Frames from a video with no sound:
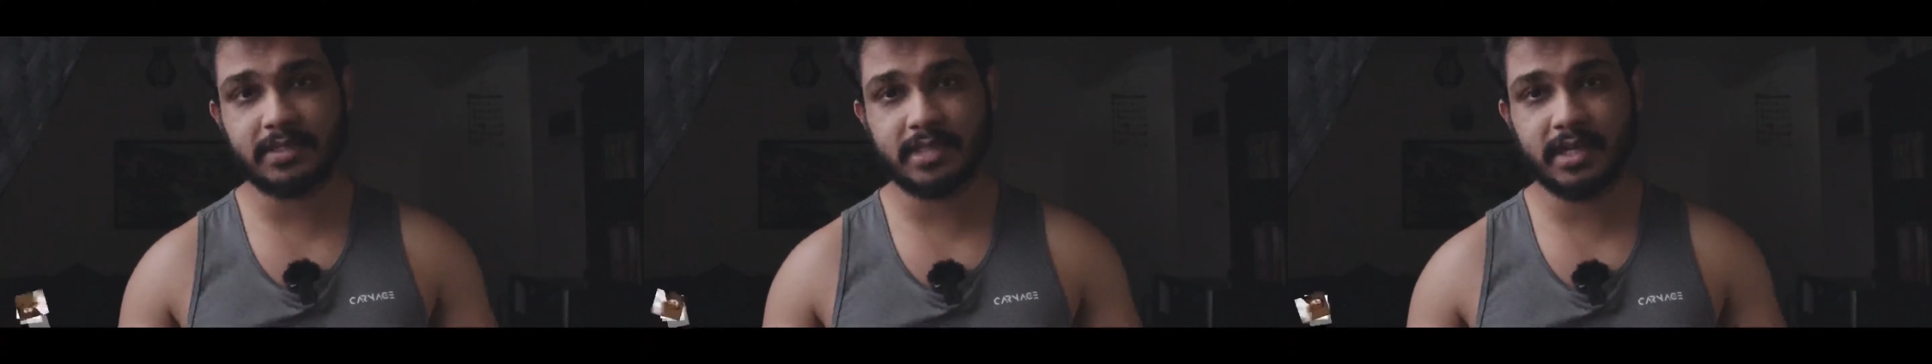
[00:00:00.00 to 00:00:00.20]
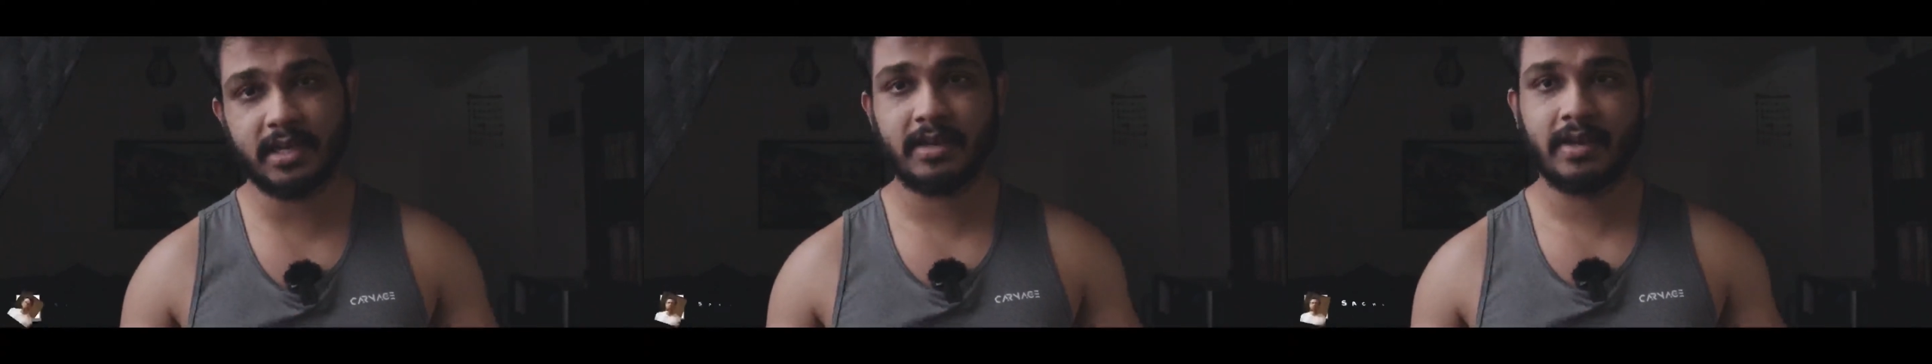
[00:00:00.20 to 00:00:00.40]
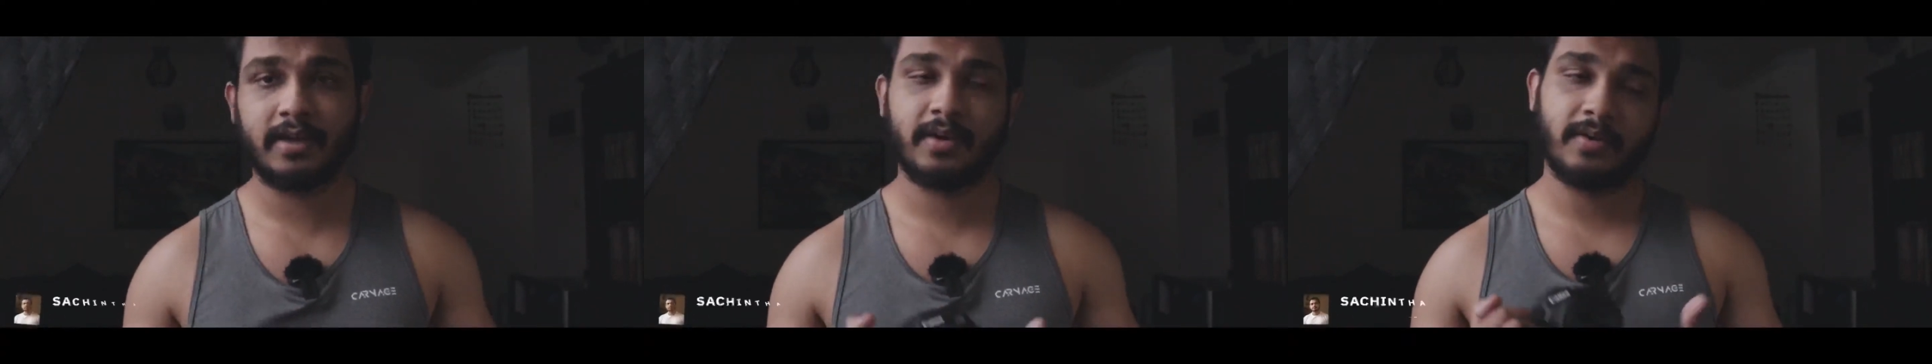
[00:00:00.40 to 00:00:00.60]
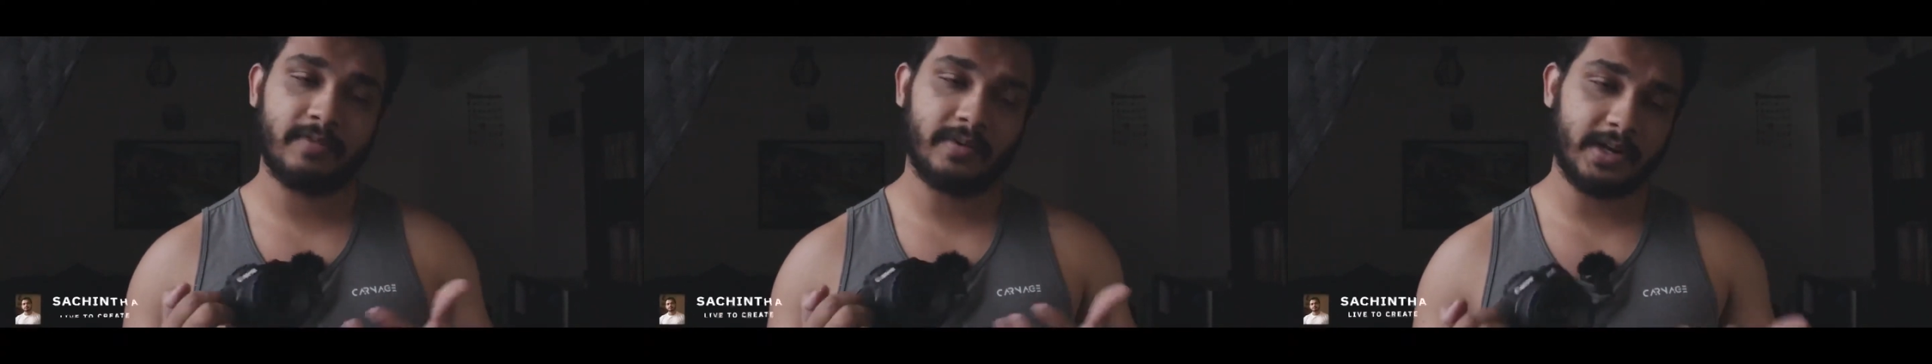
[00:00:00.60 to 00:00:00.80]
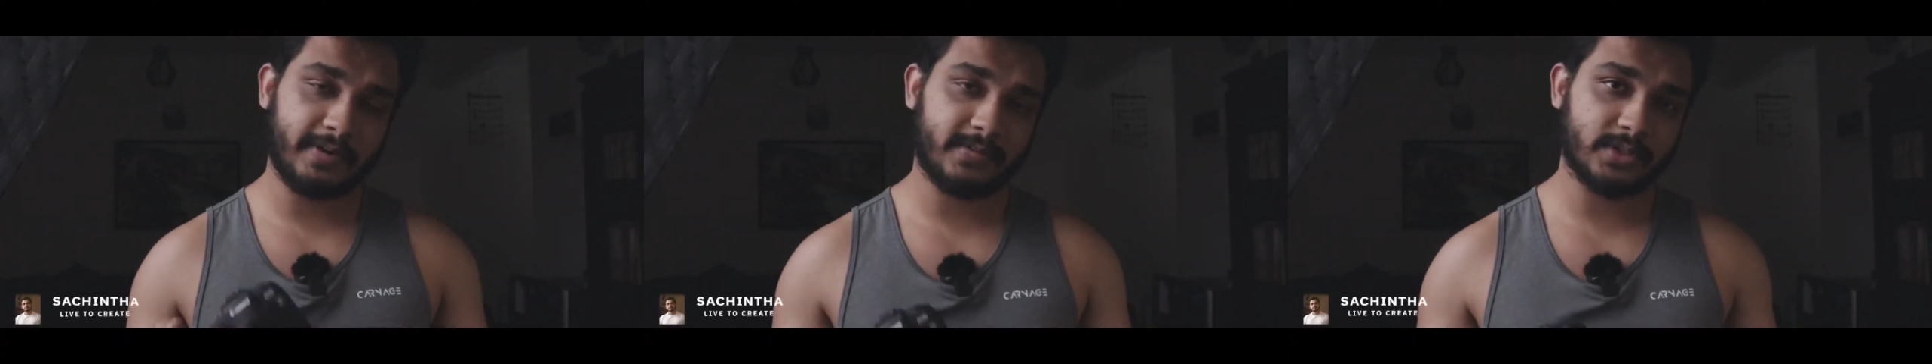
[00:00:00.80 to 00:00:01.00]
mindset
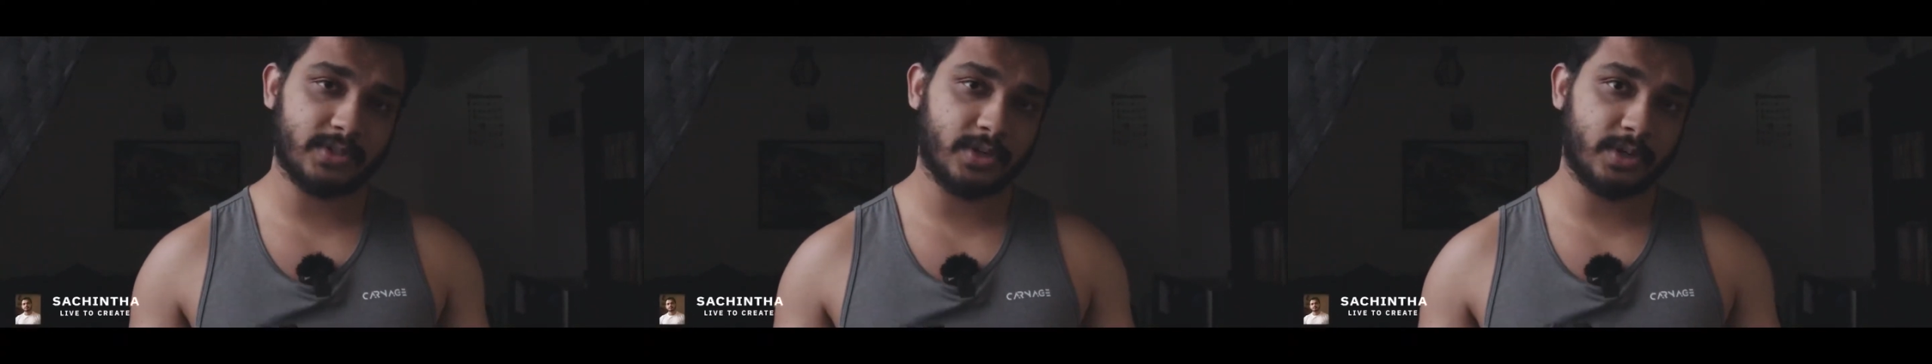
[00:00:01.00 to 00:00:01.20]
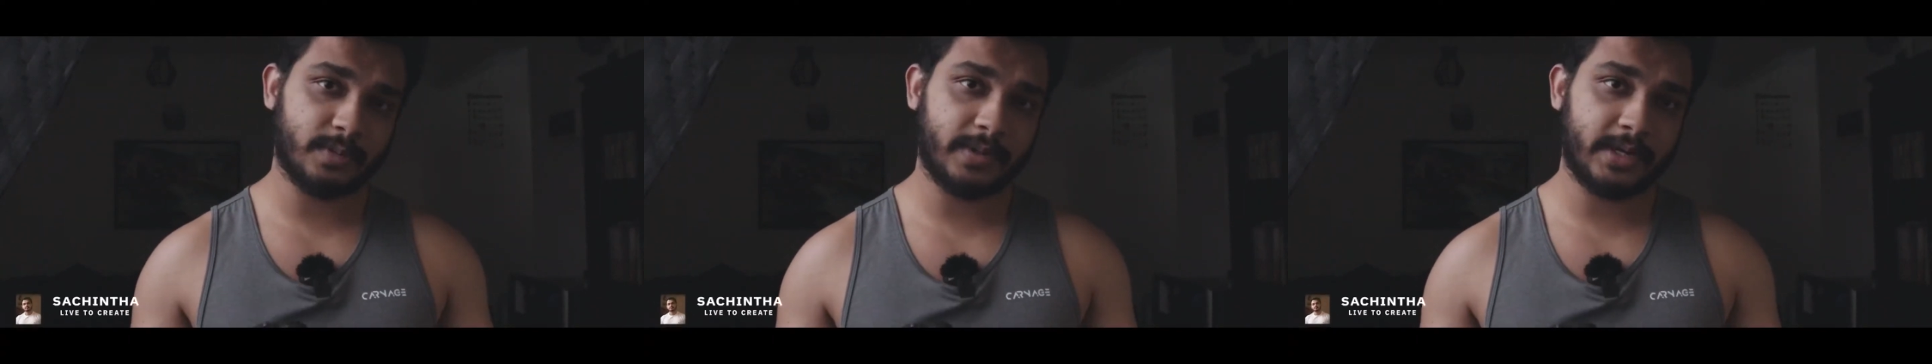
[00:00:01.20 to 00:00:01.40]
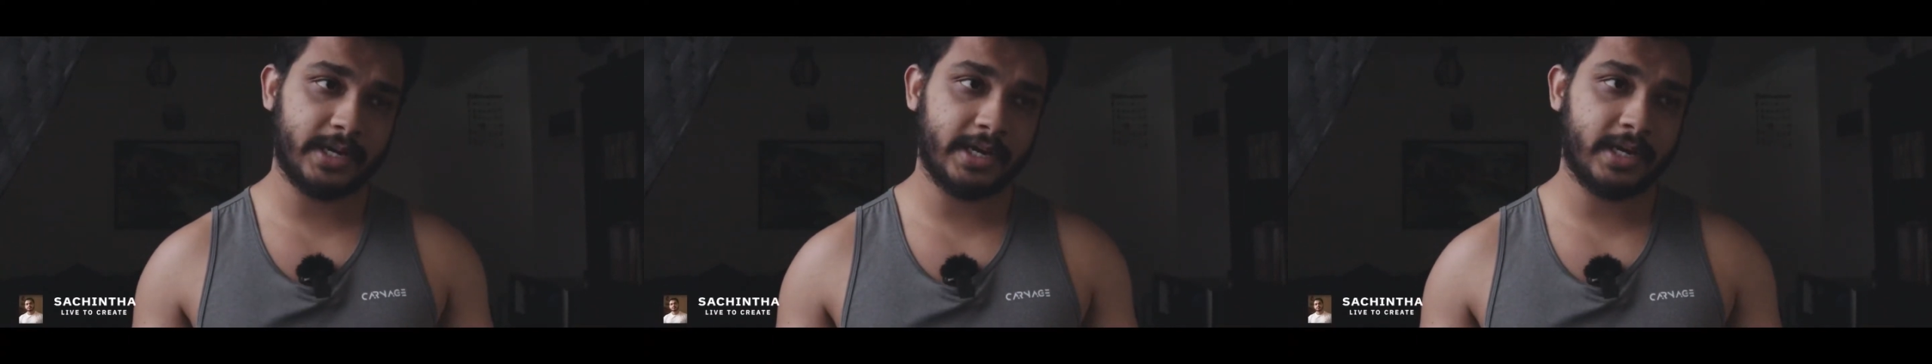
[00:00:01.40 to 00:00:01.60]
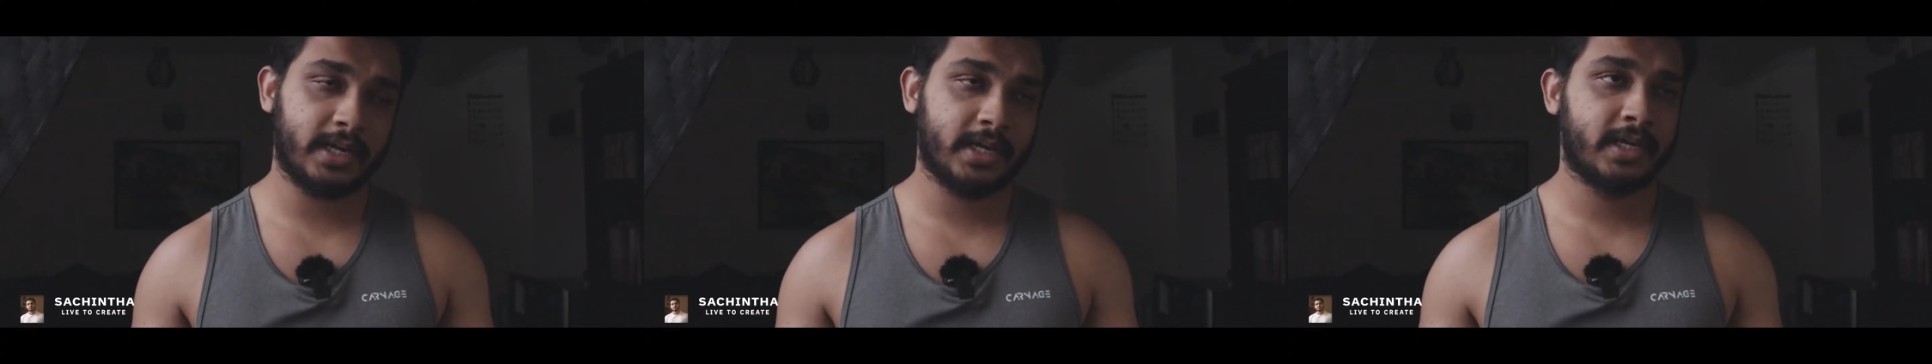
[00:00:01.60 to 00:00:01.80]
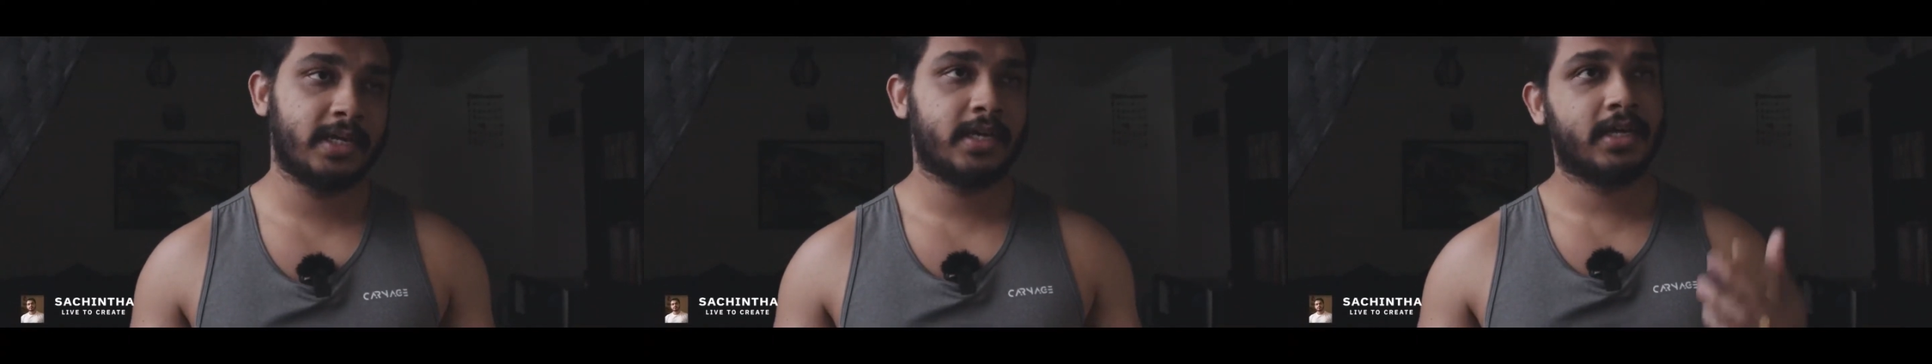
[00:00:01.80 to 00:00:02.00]
when I was going to
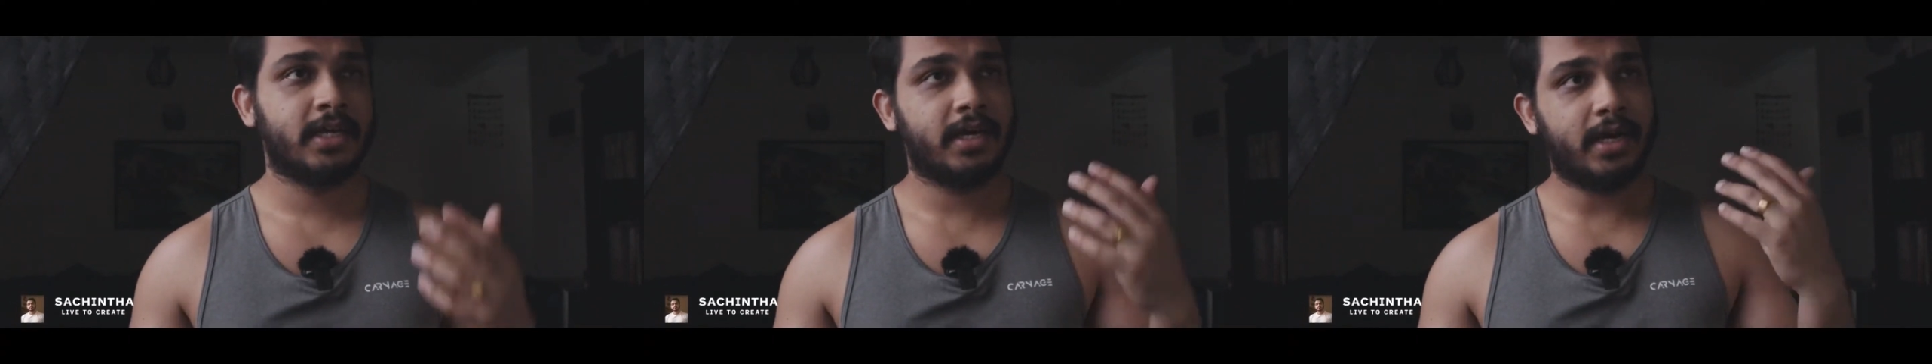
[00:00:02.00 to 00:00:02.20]
buy it.